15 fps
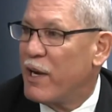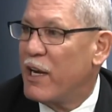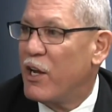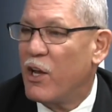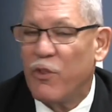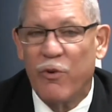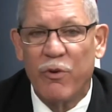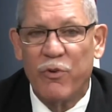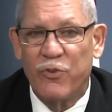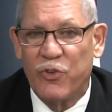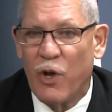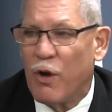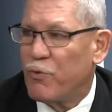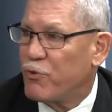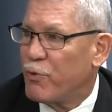any other
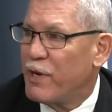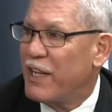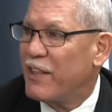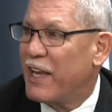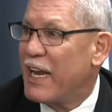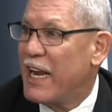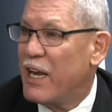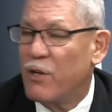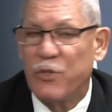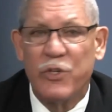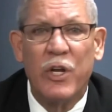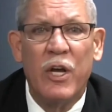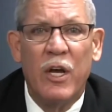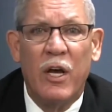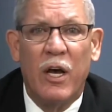assaults or anything
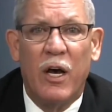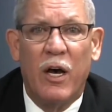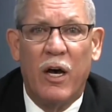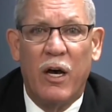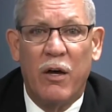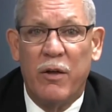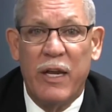else uh,